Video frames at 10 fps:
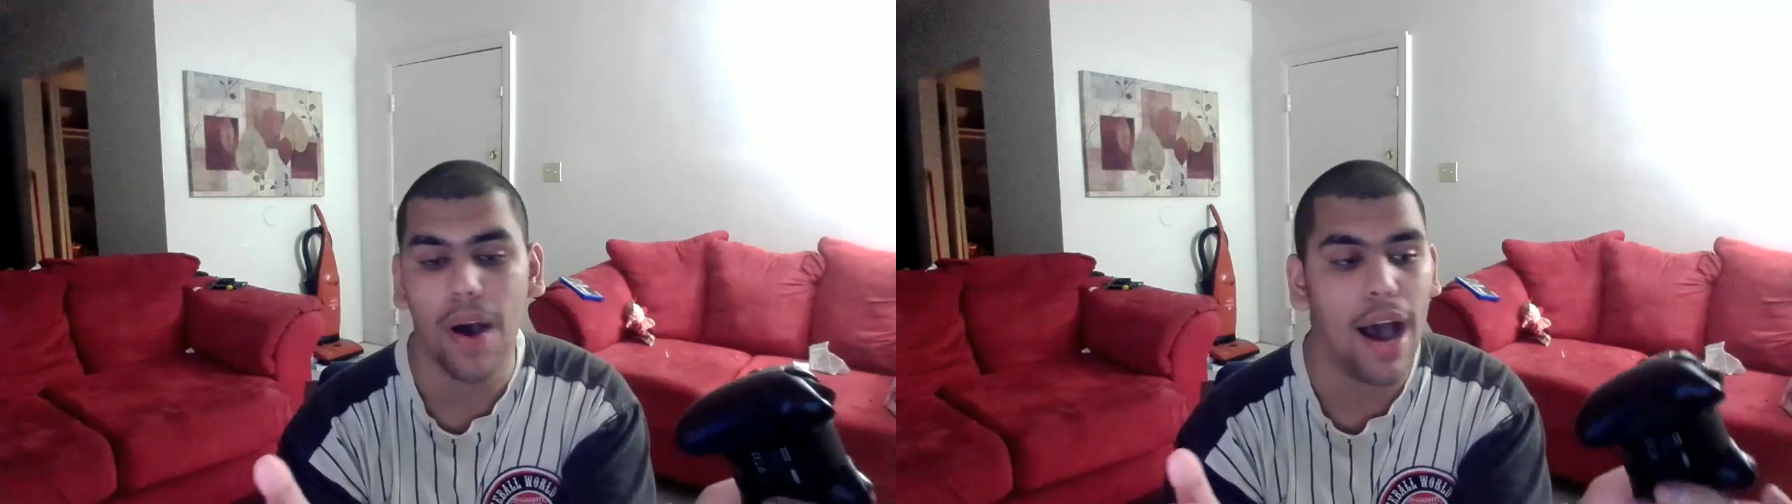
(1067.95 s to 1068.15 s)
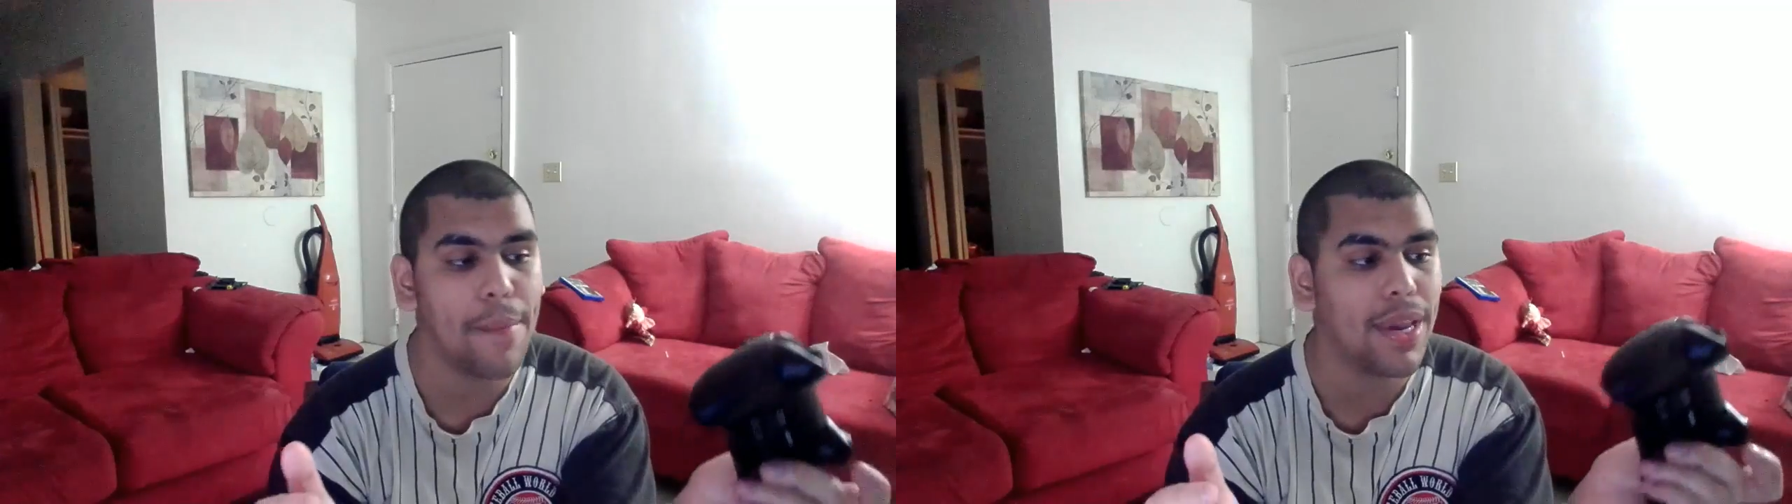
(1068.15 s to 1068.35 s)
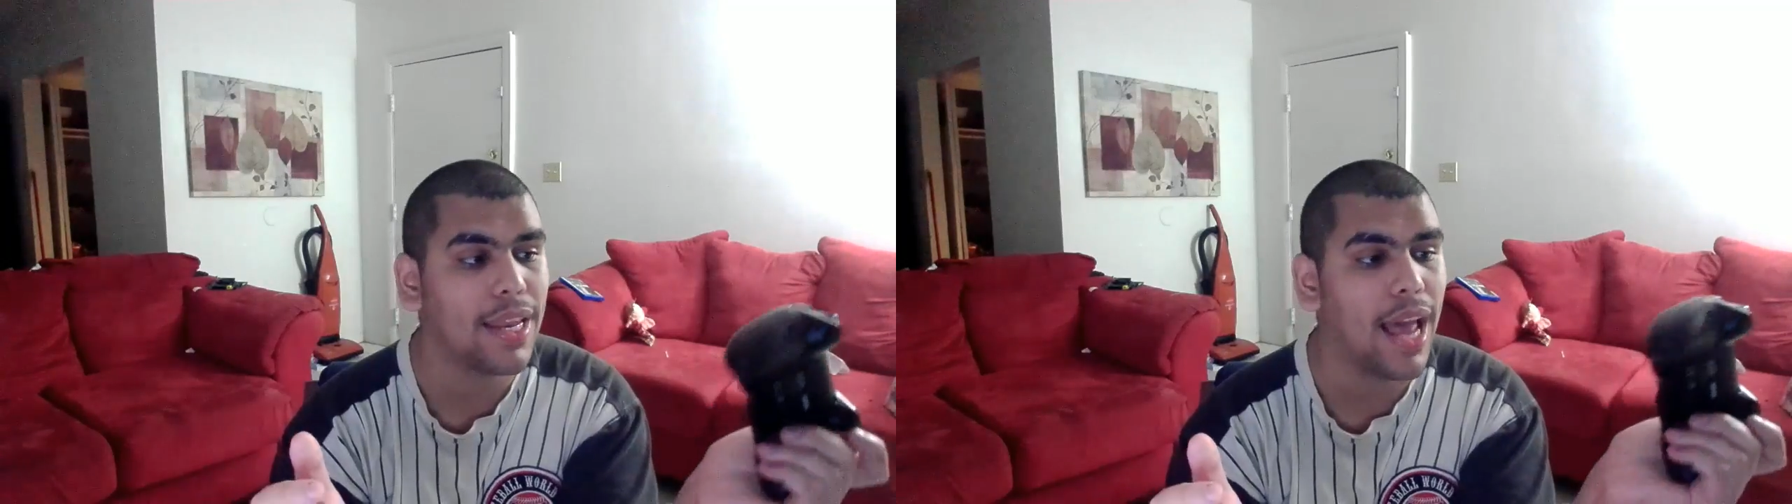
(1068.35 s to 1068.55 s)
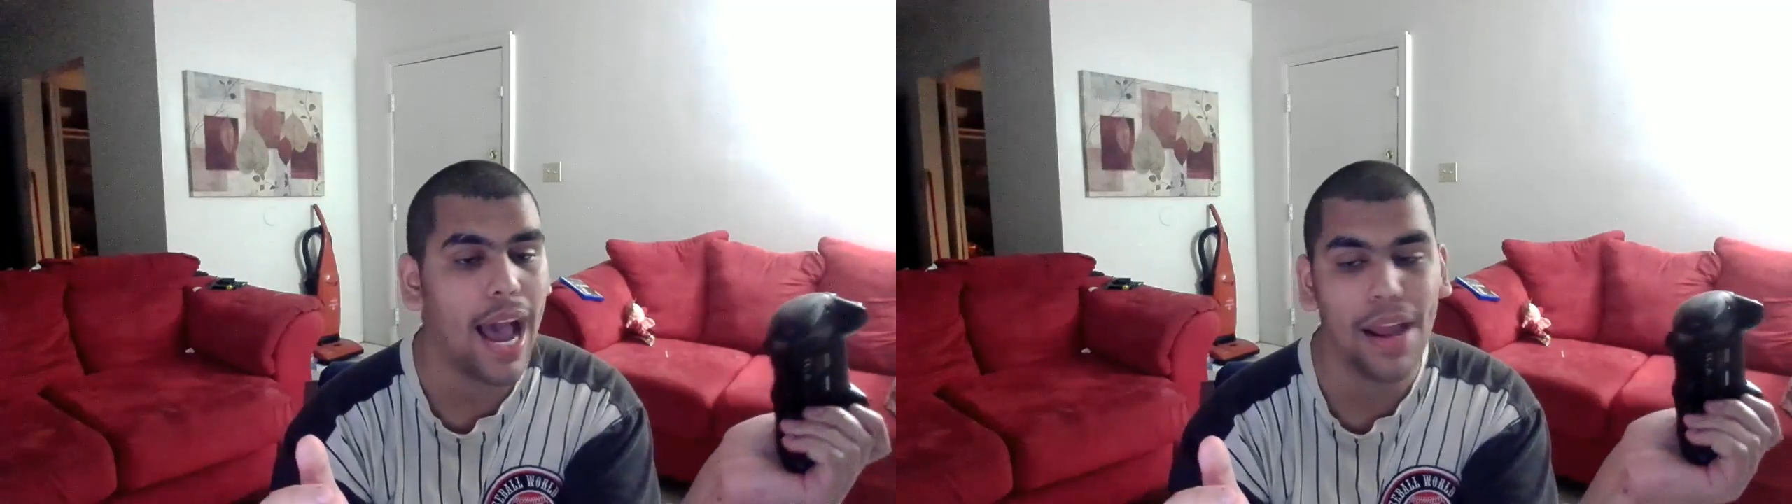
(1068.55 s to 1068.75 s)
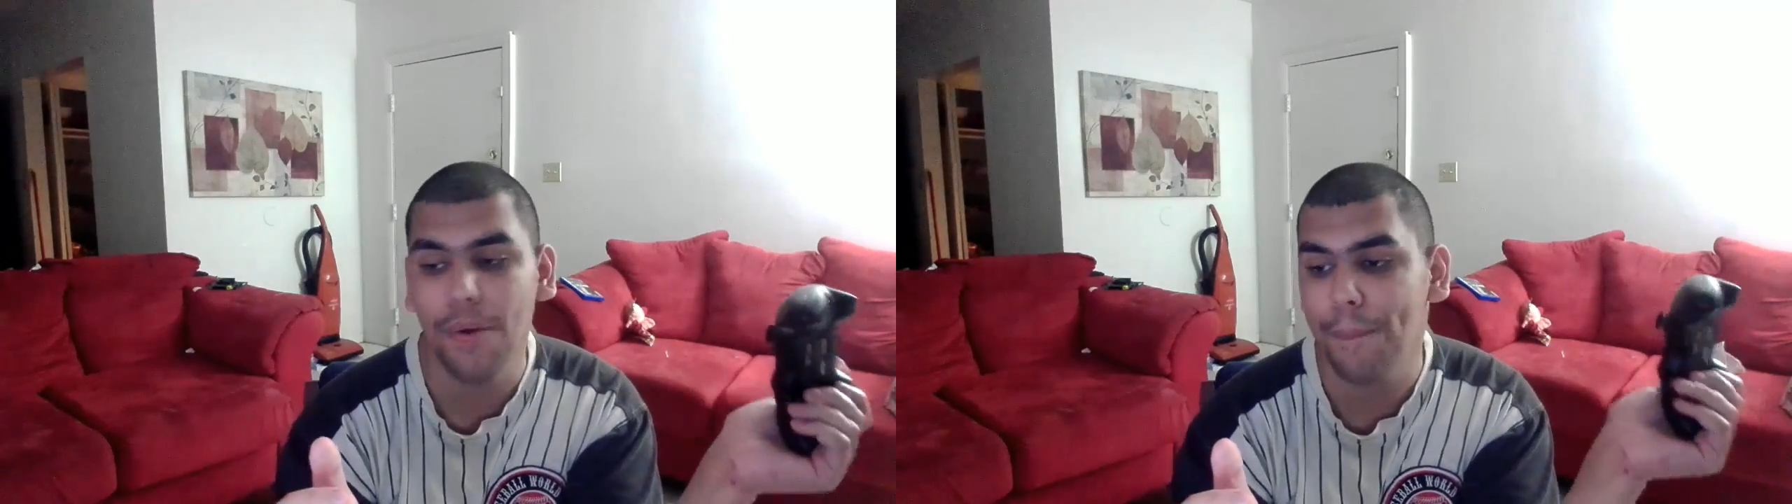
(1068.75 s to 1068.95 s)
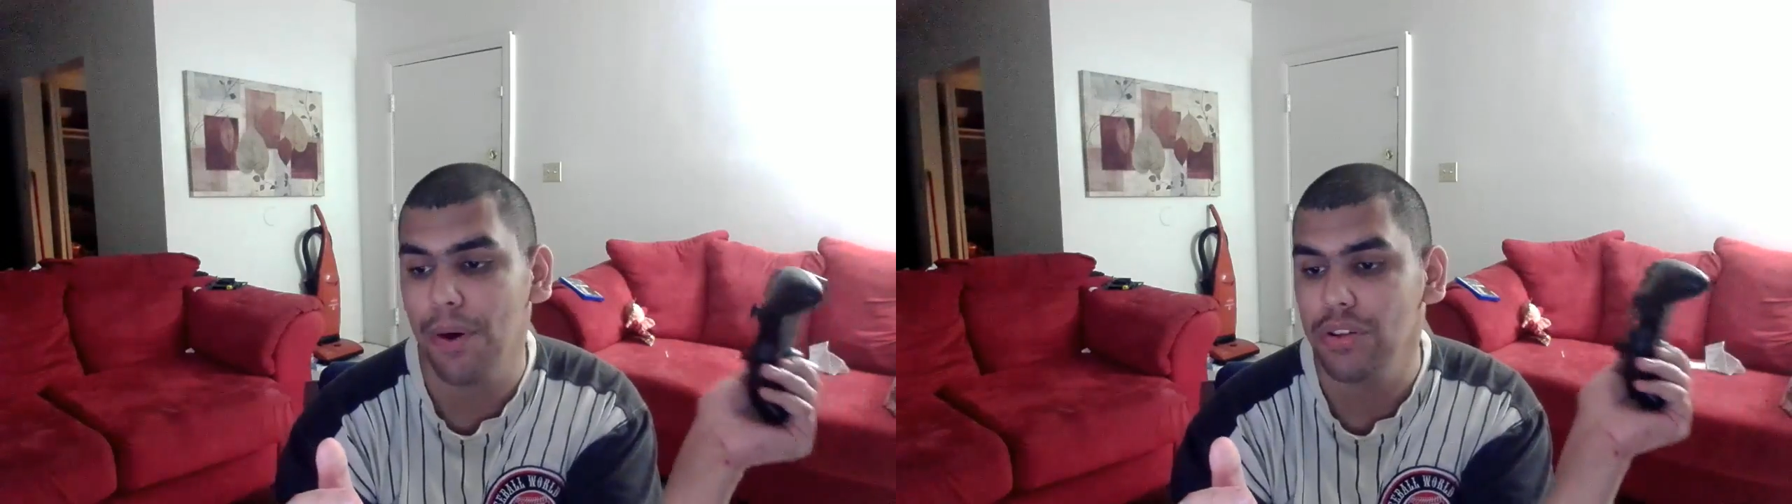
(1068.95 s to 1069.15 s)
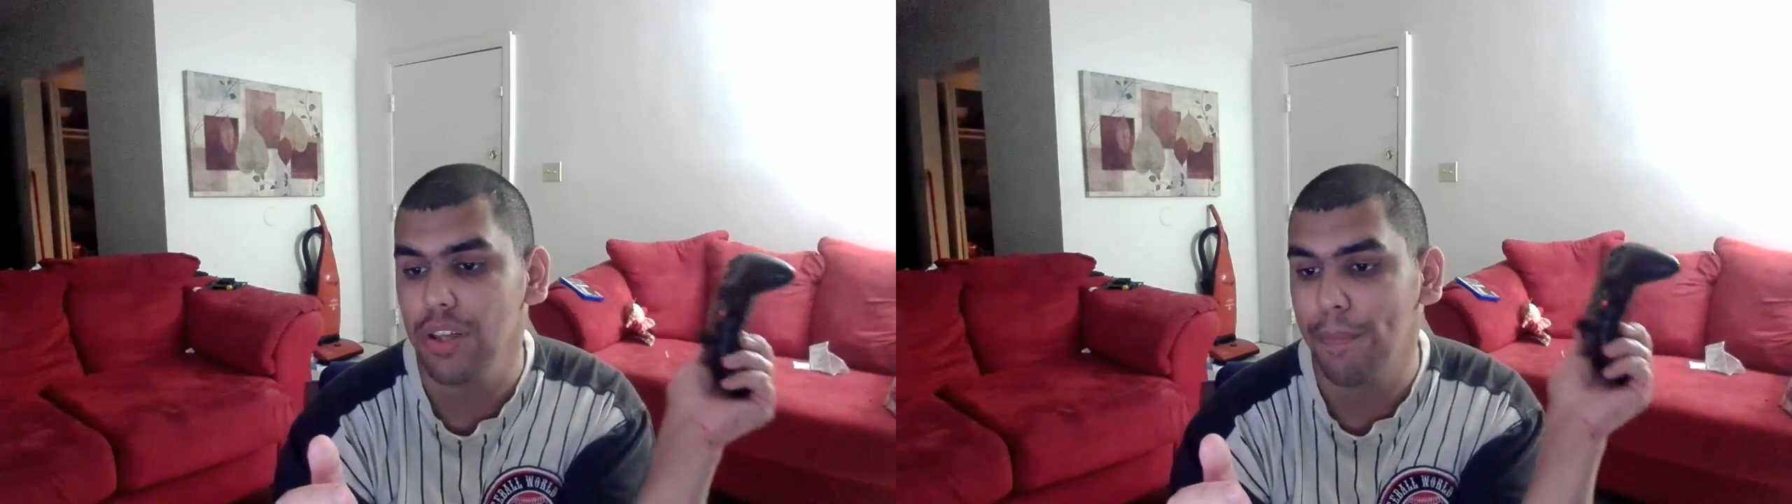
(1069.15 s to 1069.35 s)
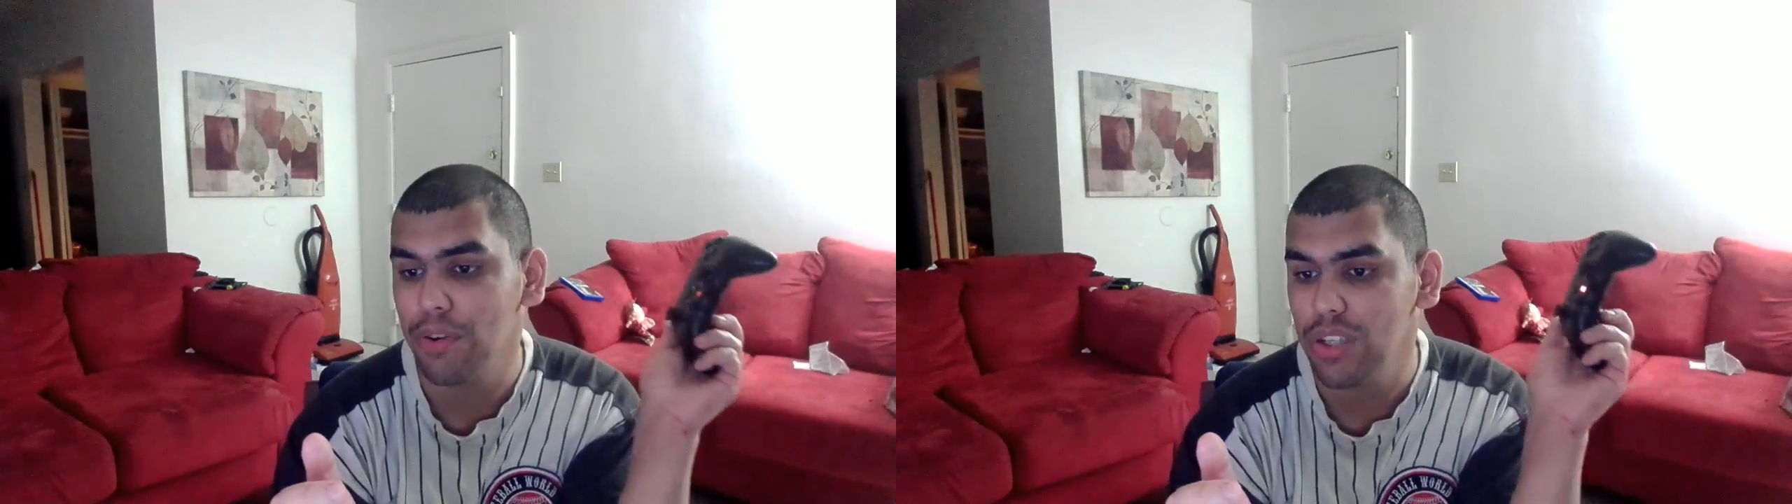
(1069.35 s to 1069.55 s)
I mean, I don't
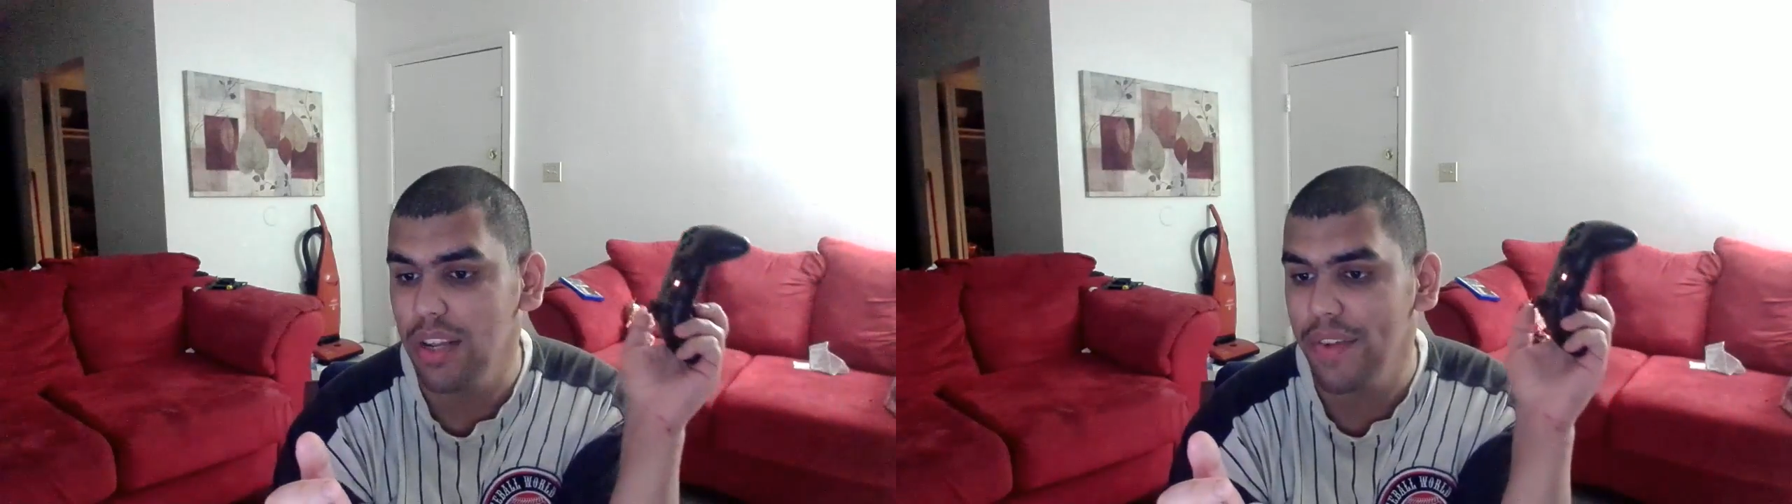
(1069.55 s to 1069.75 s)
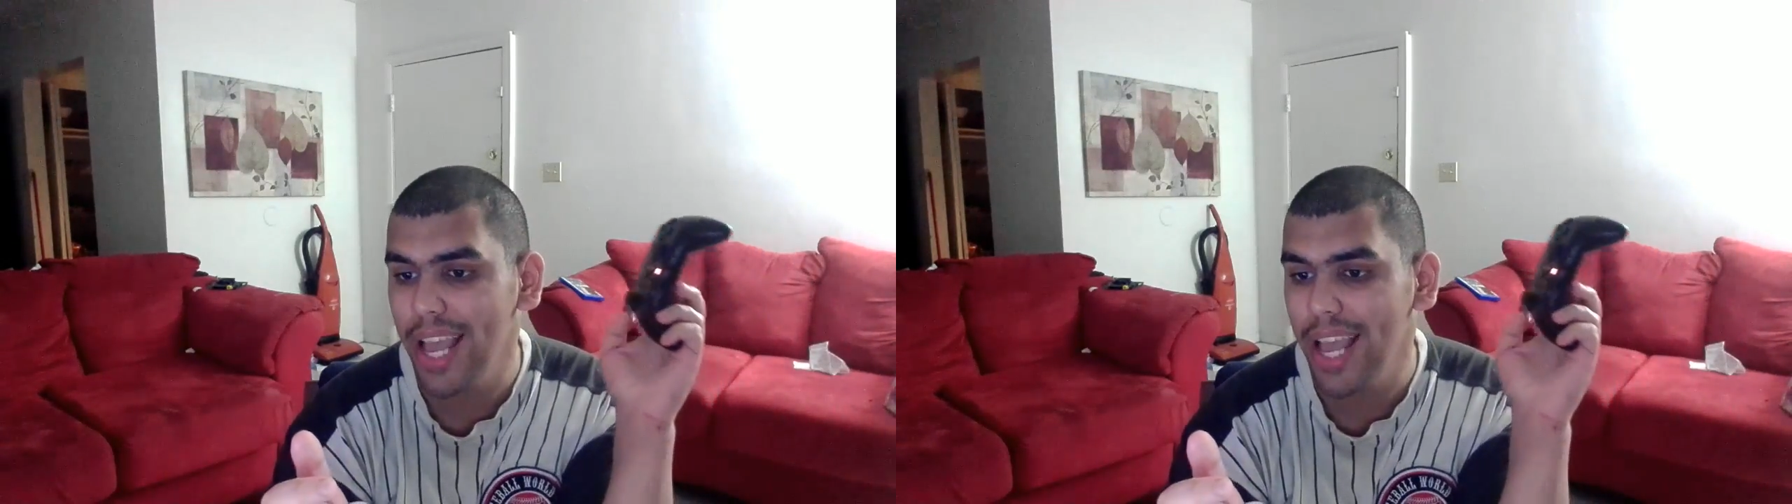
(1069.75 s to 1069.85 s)
personally perceive